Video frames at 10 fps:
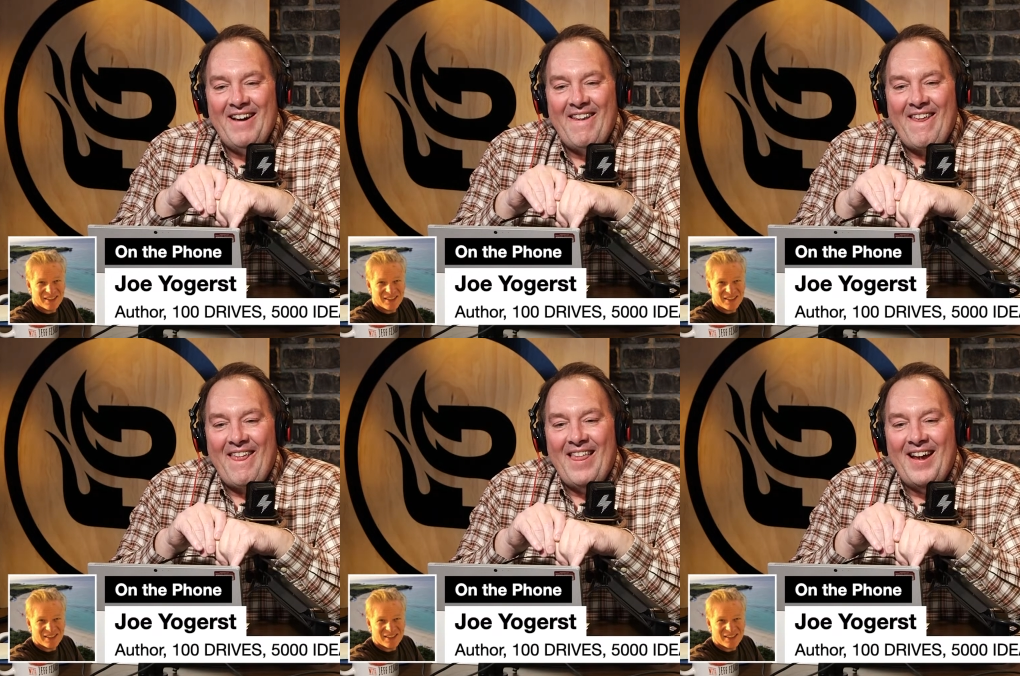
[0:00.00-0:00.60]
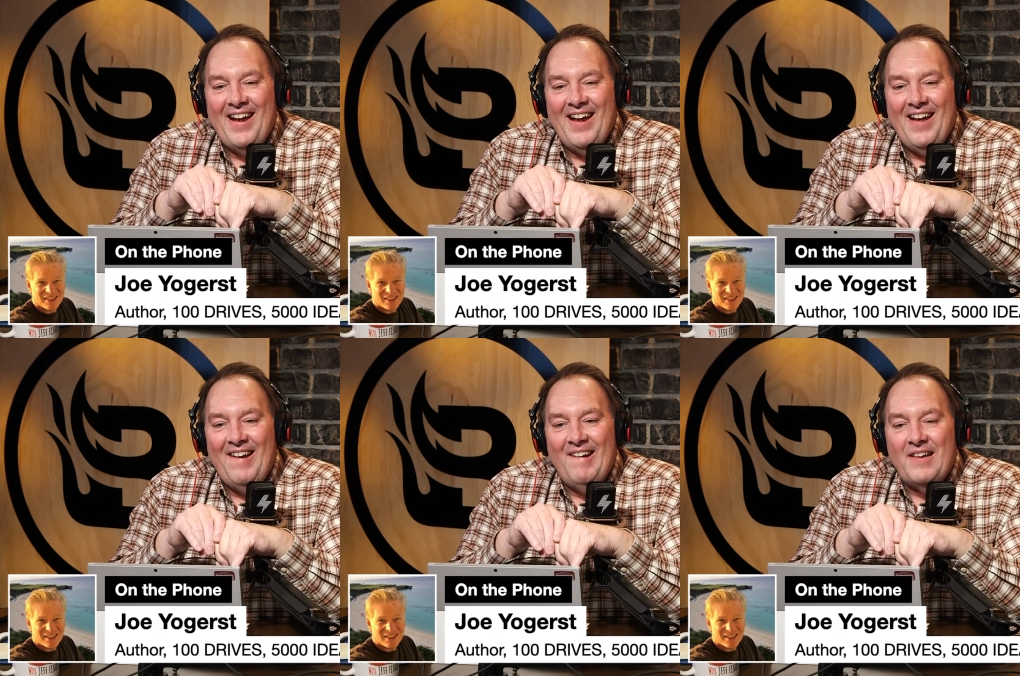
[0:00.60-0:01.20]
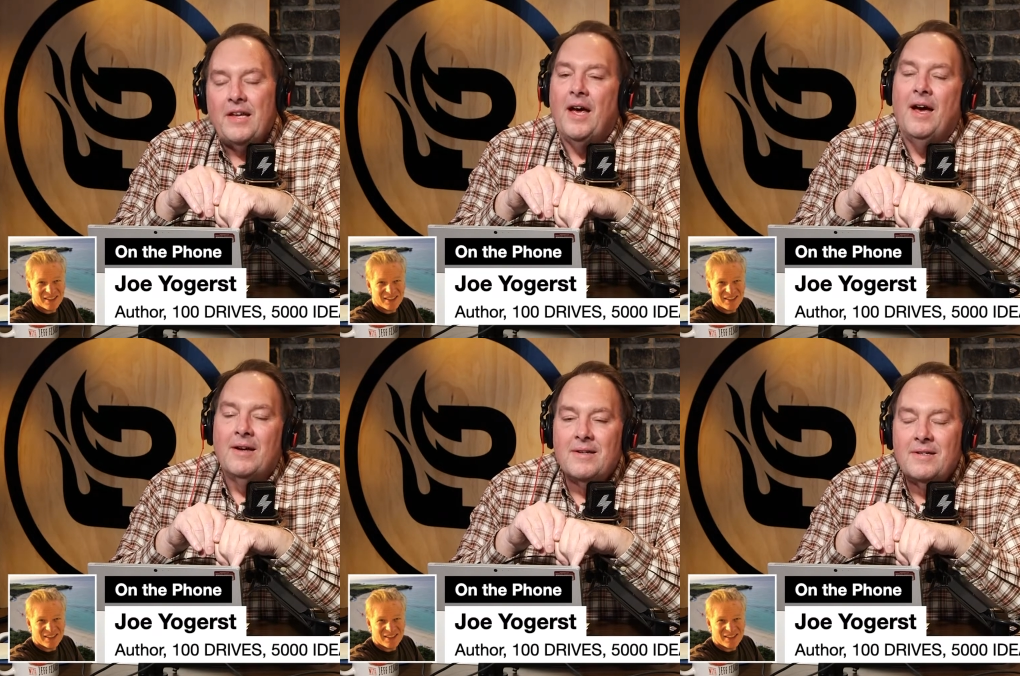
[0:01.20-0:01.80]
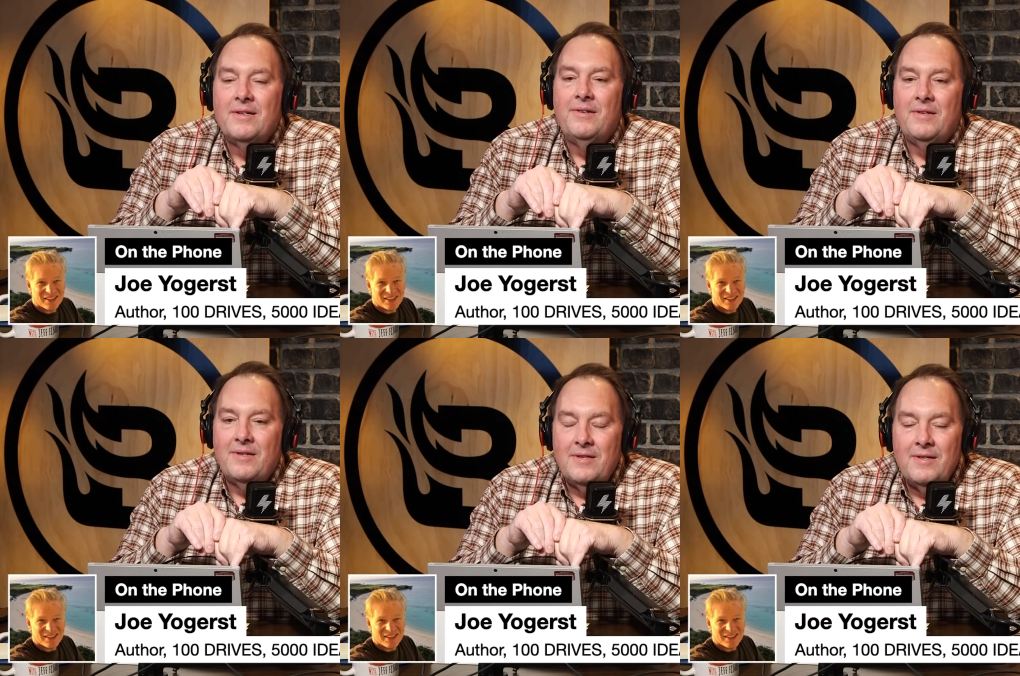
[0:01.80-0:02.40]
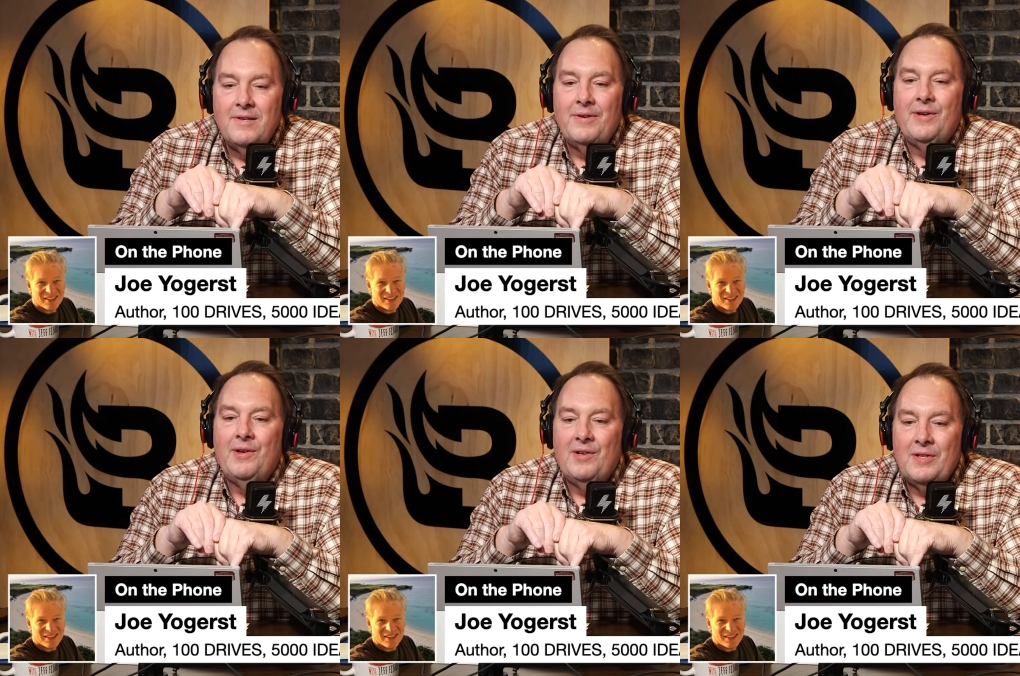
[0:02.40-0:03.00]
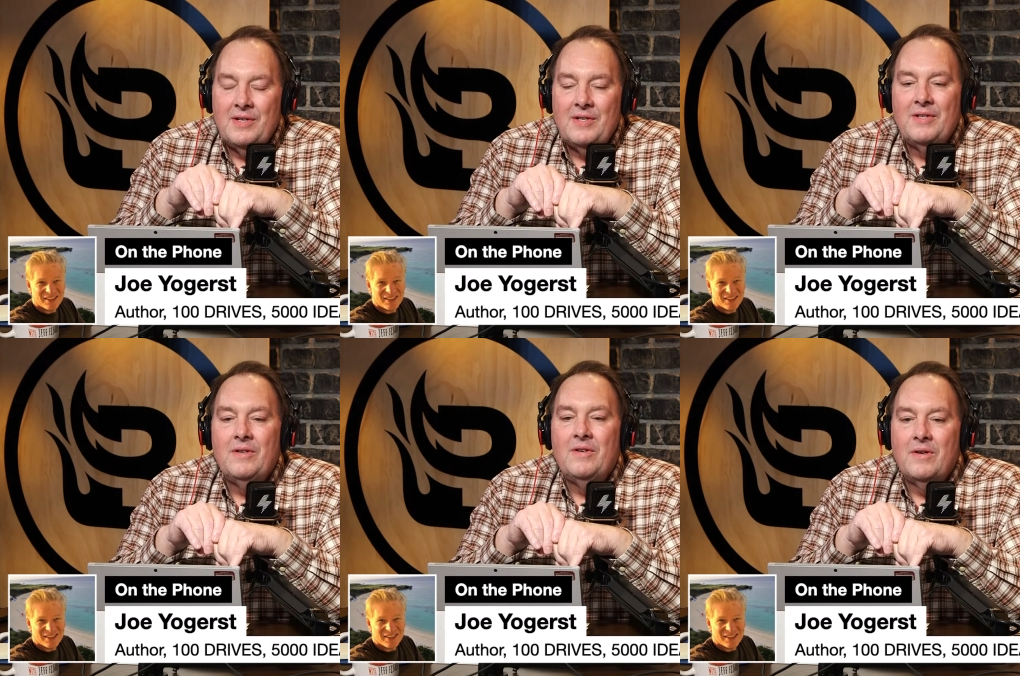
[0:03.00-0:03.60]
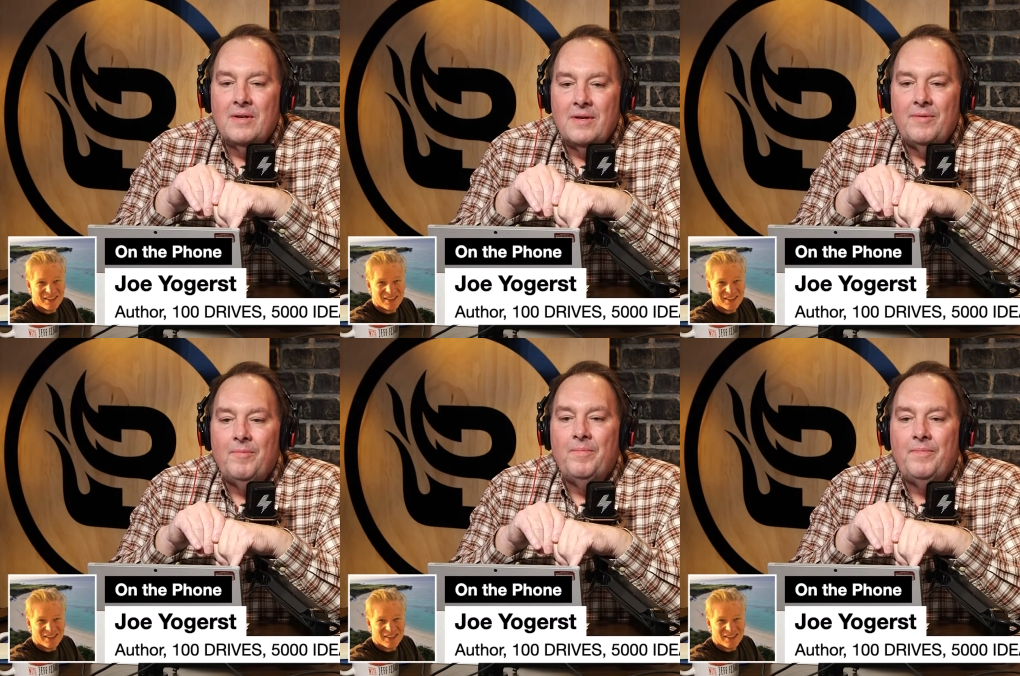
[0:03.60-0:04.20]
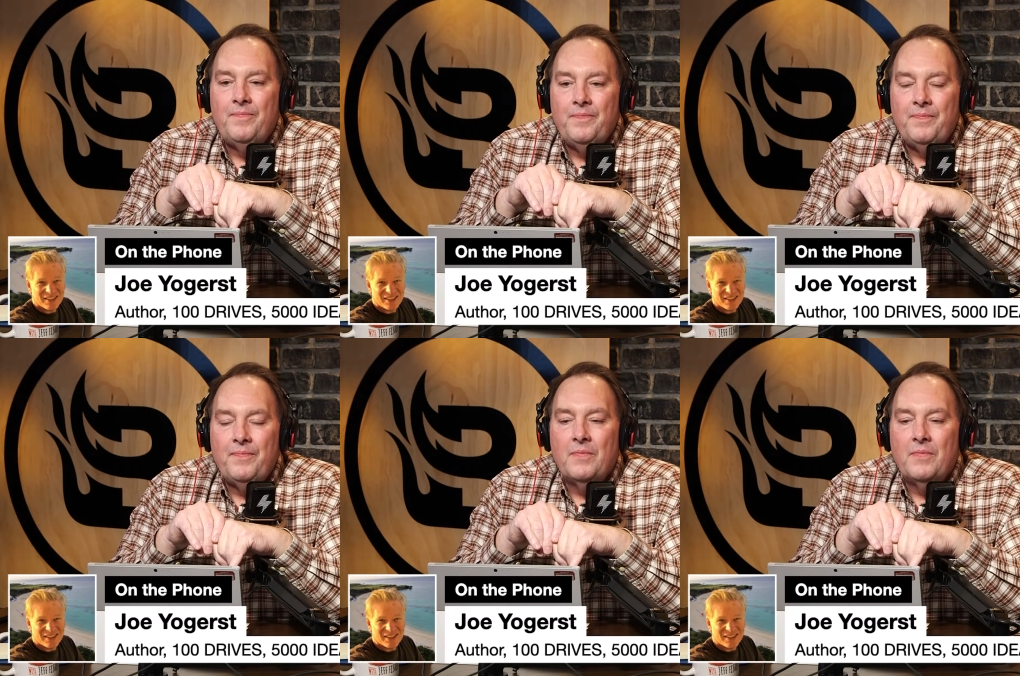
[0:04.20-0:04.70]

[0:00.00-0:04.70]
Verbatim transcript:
Speaker 1: the rainforest there. Yeah. Um, I went up to see the rainforest again,